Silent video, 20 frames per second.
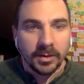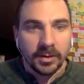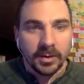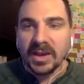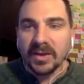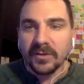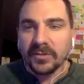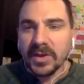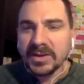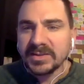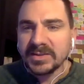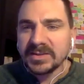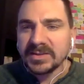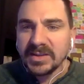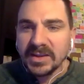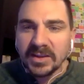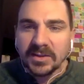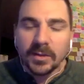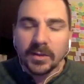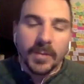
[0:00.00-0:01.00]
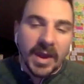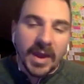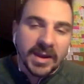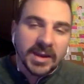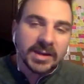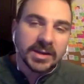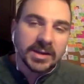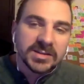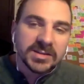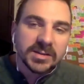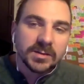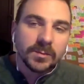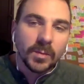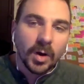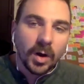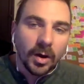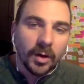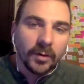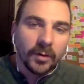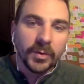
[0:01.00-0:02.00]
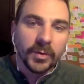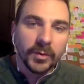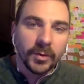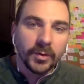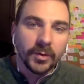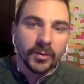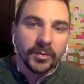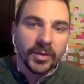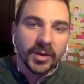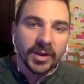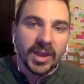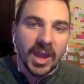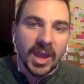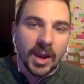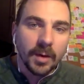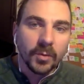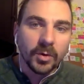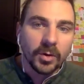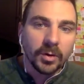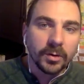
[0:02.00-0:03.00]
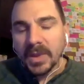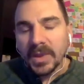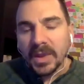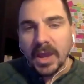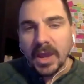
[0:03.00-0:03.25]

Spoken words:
If they see the mechanism of the camera.